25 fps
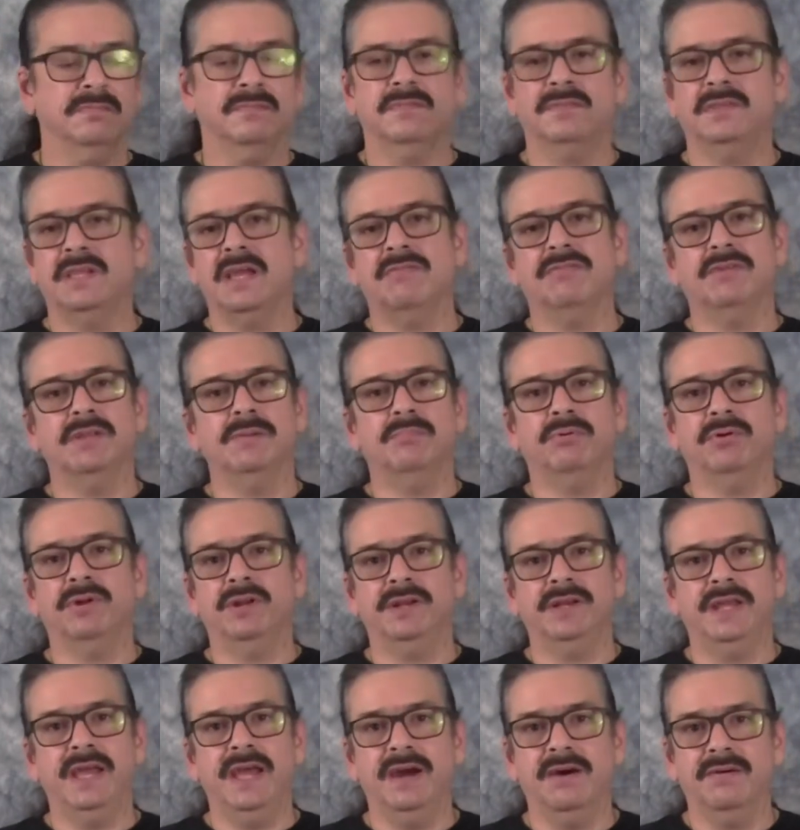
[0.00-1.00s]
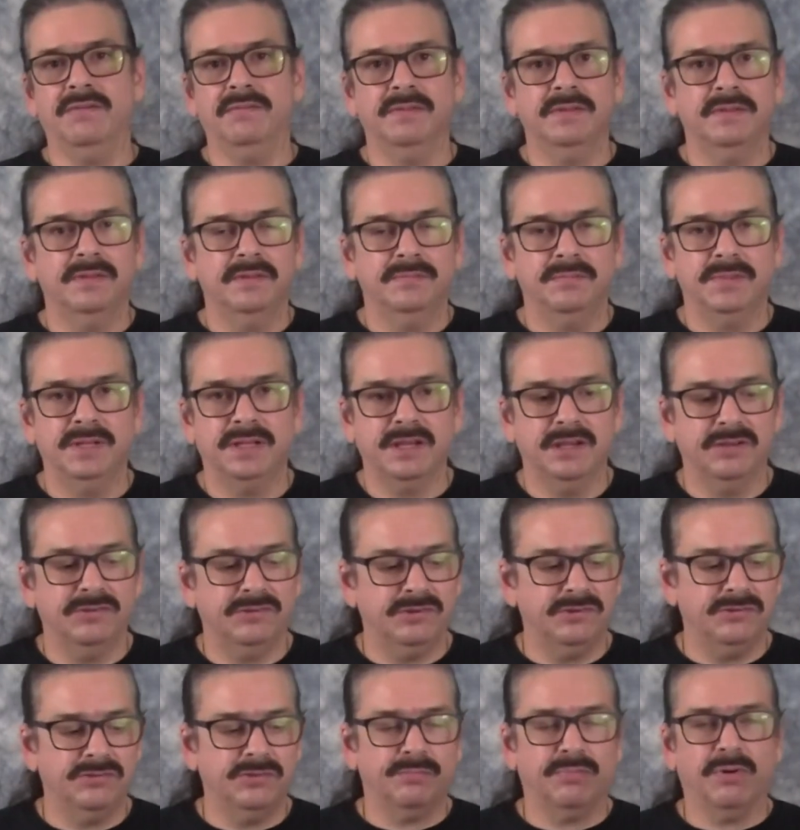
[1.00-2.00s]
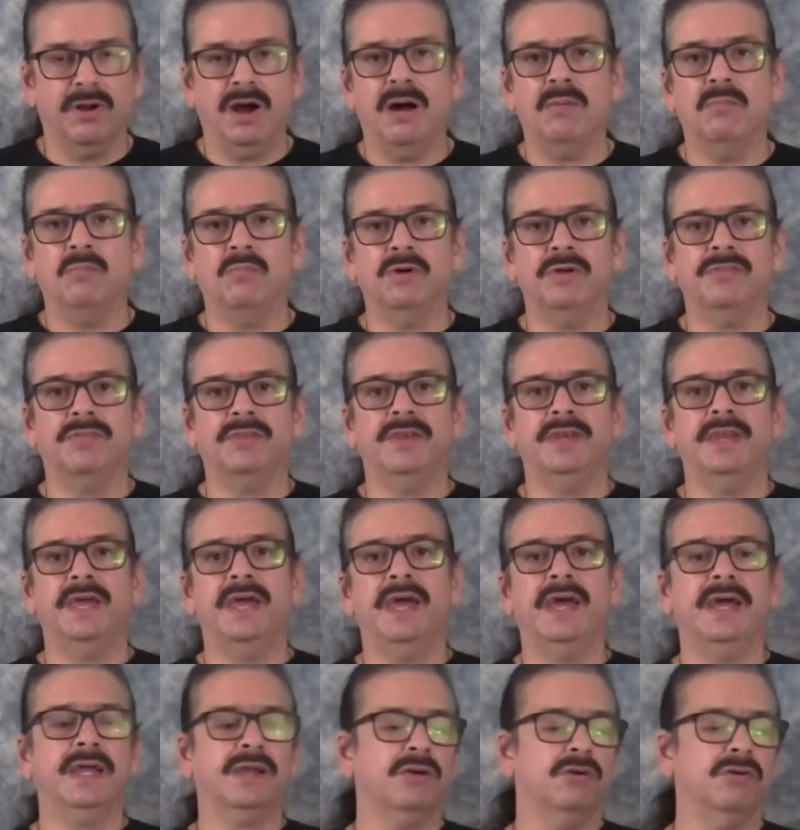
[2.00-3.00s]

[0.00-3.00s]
definitely put it down because there's a problem with the neck